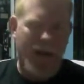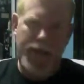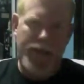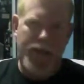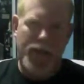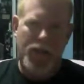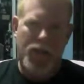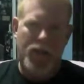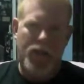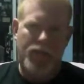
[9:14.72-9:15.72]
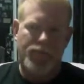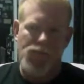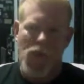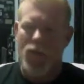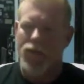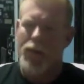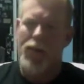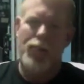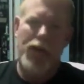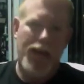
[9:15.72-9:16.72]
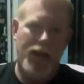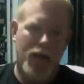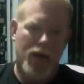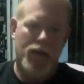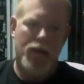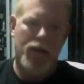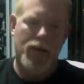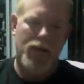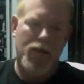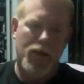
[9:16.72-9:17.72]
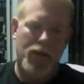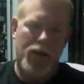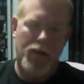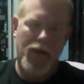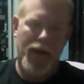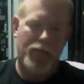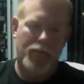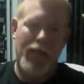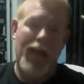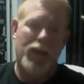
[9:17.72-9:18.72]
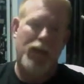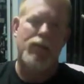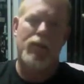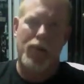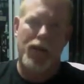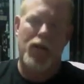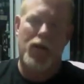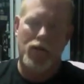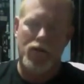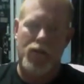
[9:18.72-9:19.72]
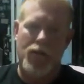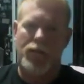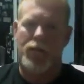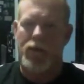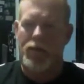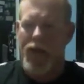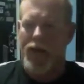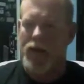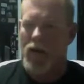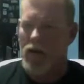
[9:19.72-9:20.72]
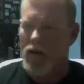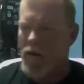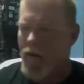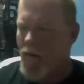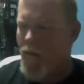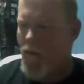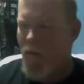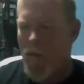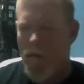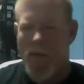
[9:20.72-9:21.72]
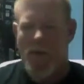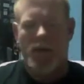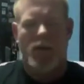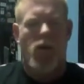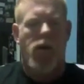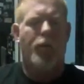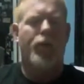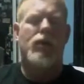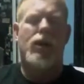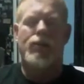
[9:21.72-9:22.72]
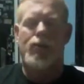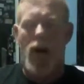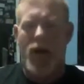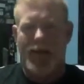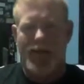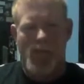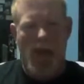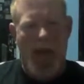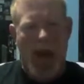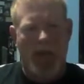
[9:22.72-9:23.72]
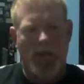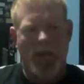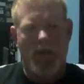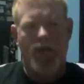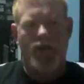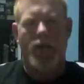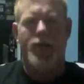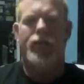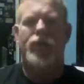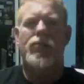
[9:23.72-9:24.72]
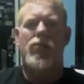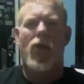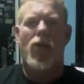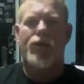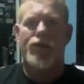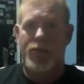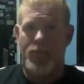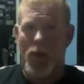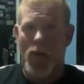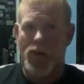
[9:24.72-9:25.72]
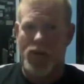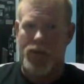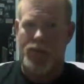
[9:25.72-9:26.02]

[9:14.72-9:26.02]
didn't take the Lyrica. I was at my pain doctor the next day, and my back I say pain doctor, is my back doctor, and we talked about it, and she suggested Cymbalta.